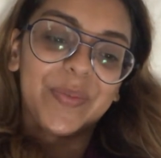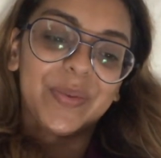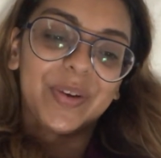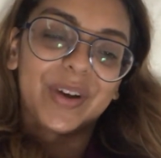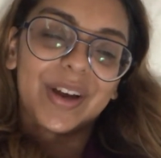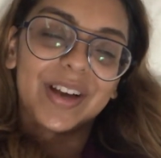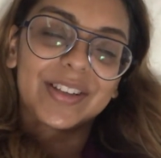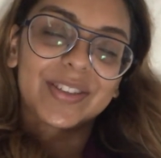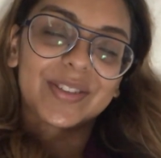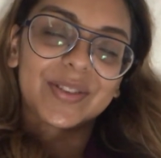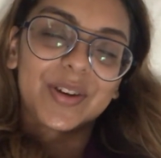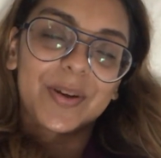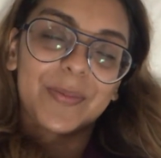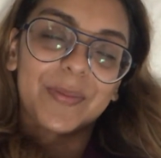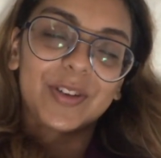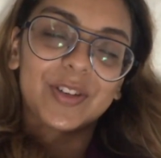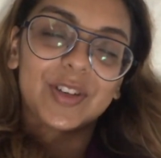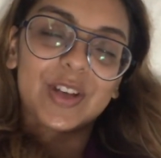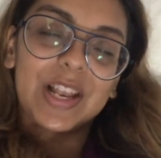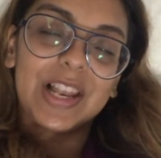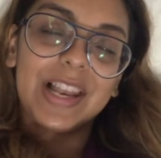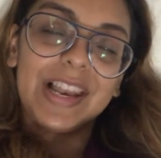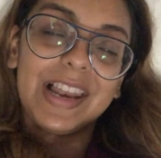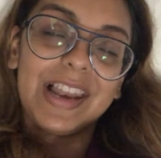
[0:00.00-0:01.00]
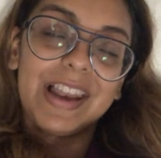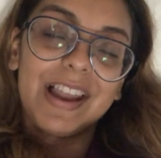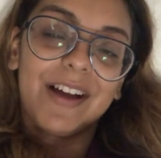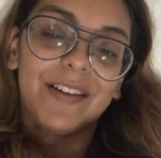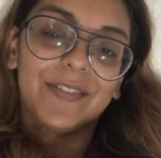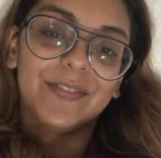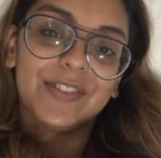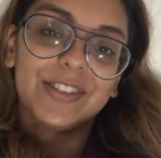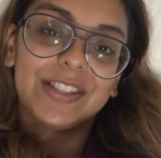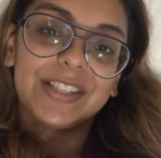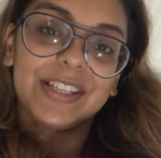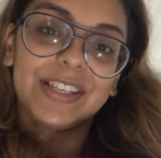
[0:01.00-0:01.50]
You guys know how much I
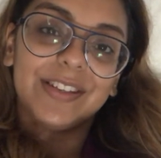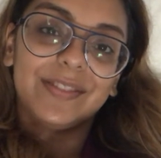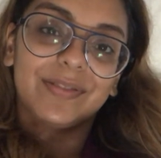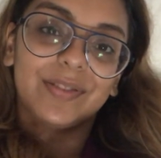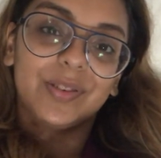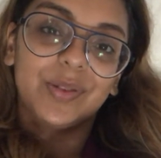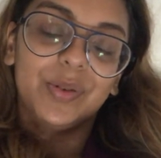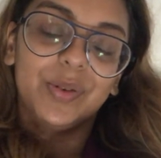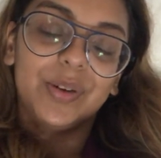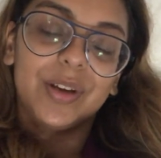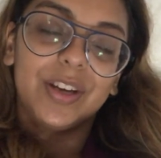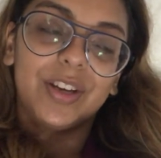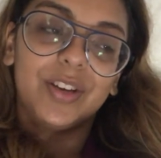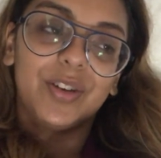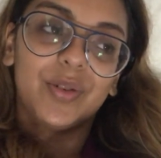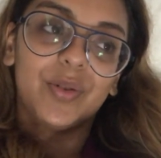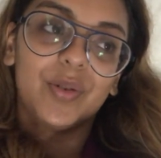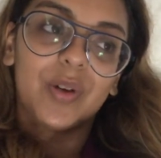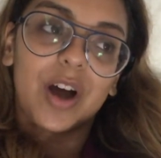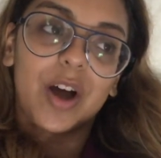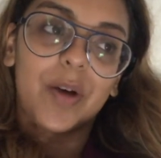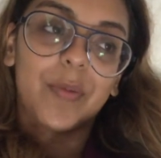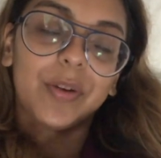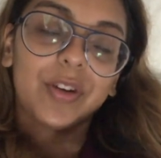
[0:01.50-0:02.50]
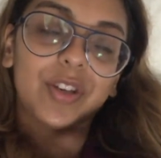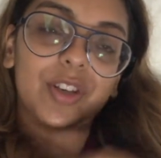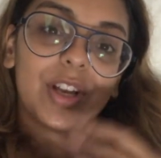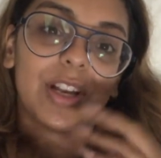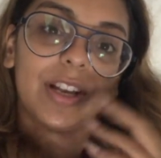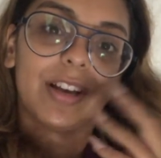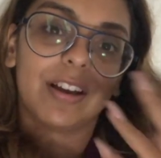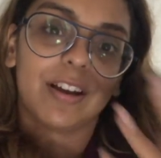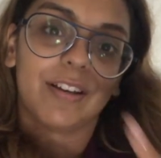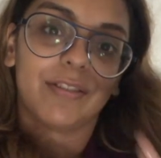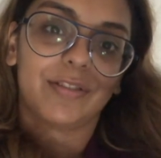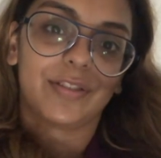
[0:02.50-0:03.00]
love seafood, and you know how much
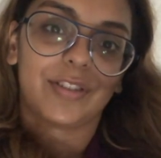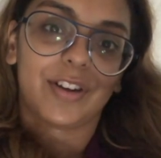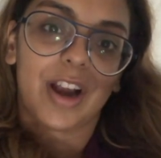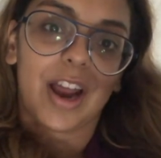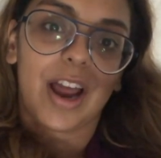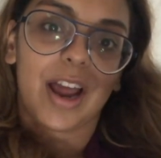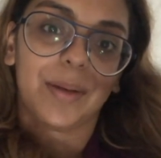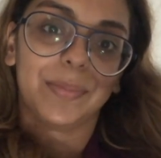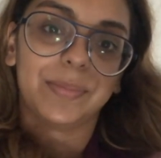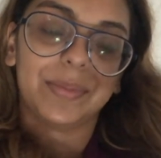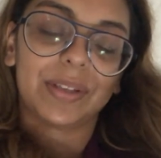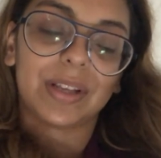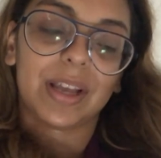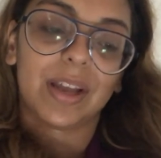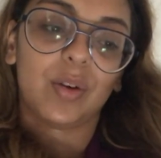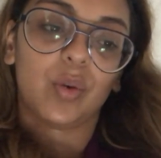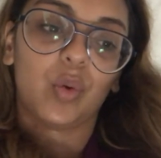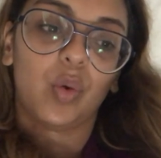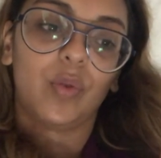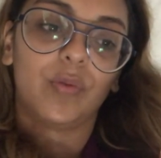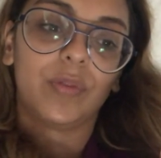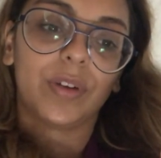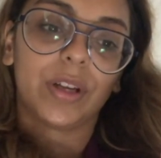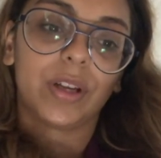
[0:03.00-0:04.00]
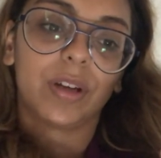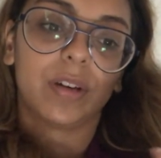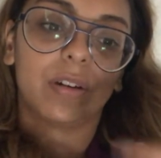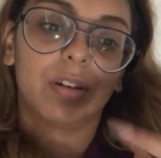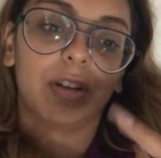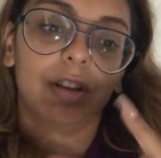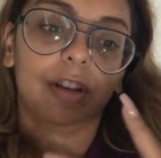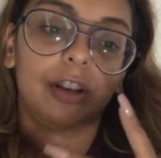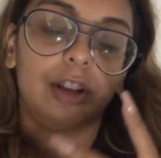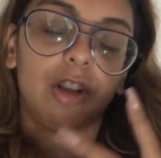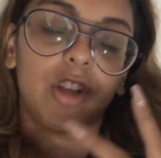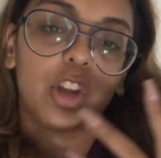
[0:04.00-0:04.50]
I love crabs, and over here
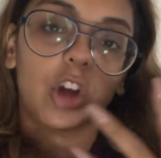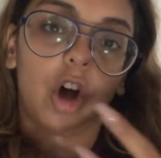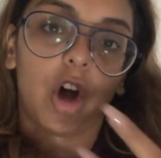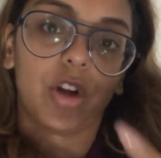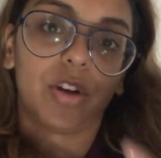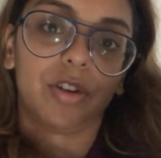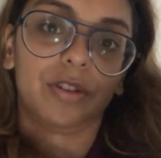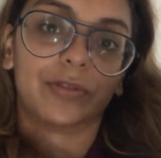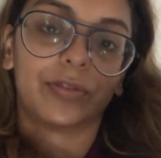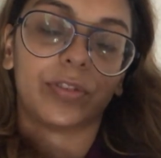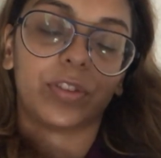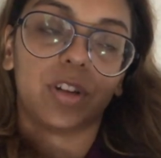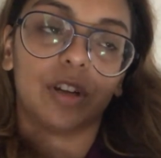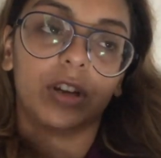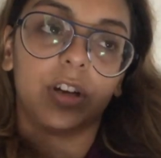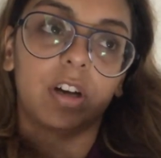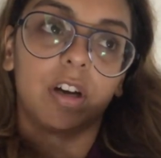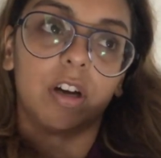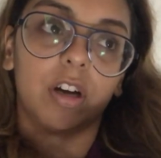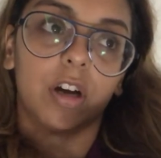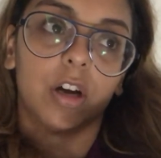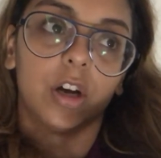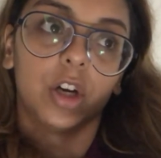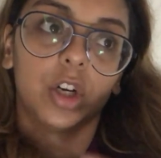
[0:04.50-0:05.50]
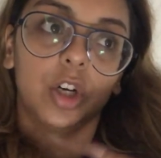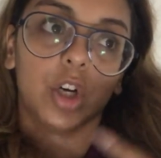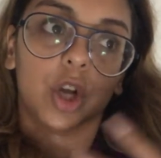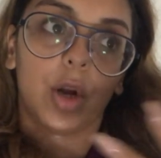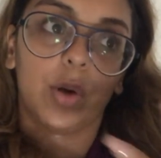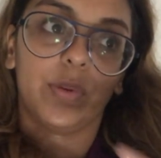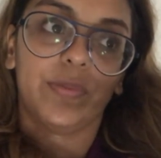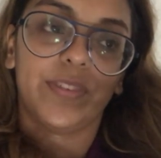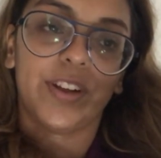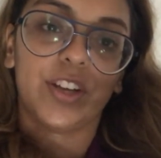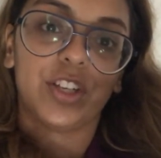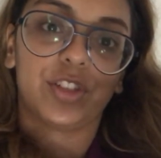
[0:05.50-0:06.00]
a lot of the
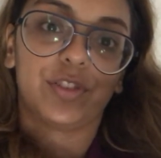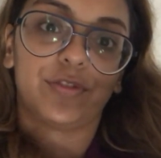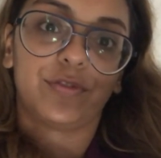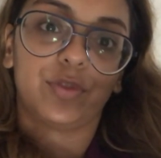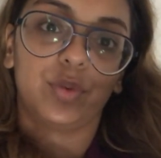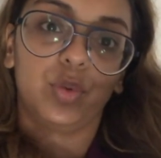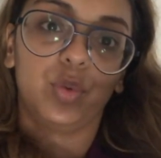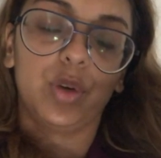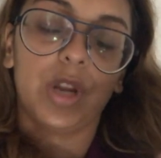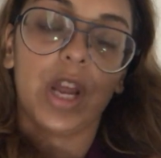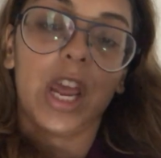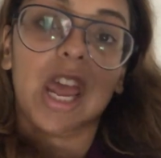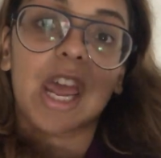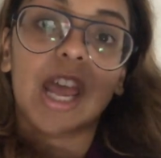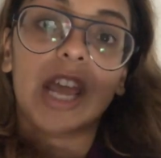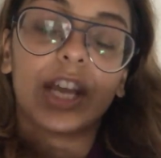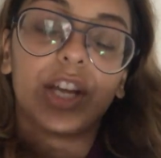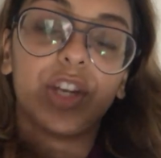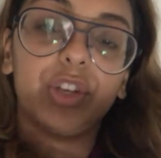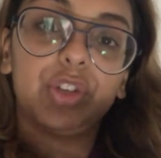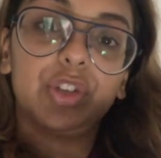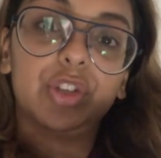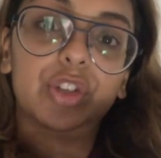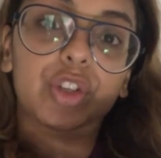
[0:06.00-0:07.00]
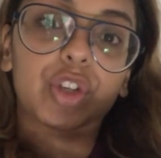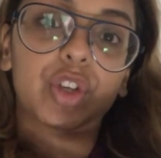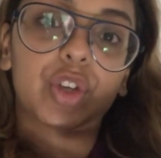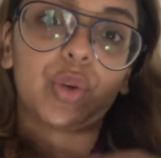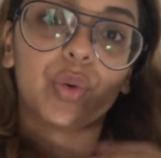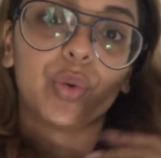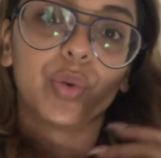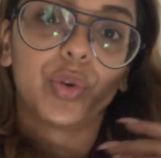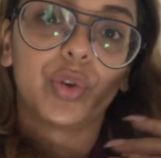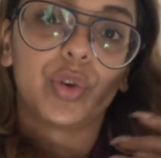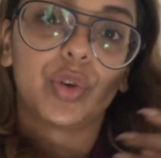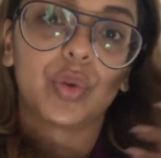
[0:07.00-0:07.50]
non-veg food is
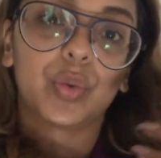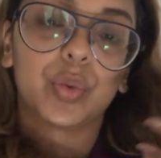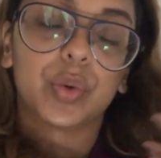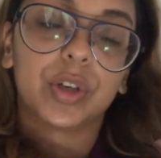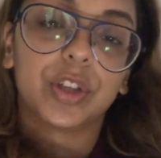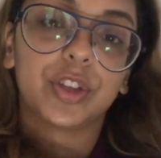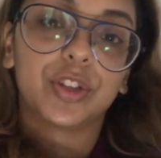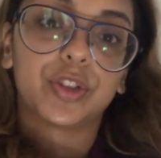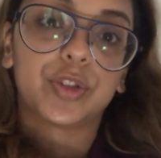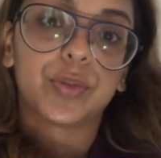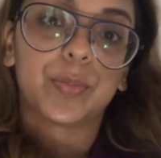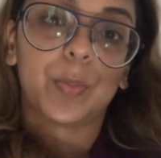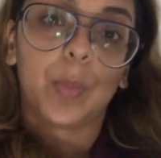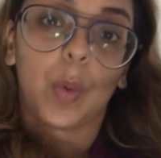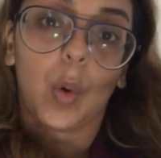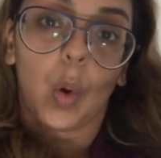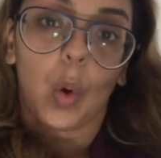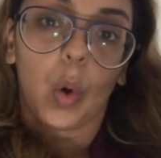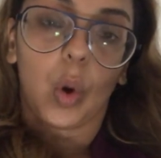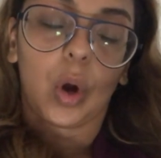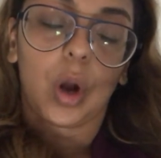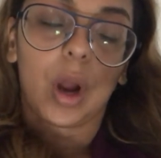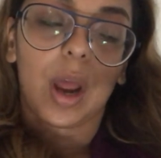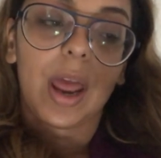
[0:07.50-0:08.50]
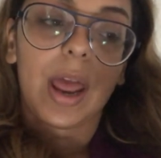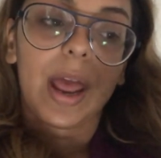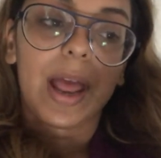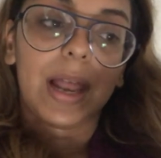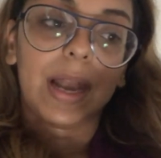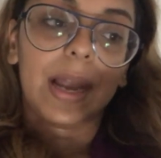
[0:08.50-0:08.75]
skewed towards pork.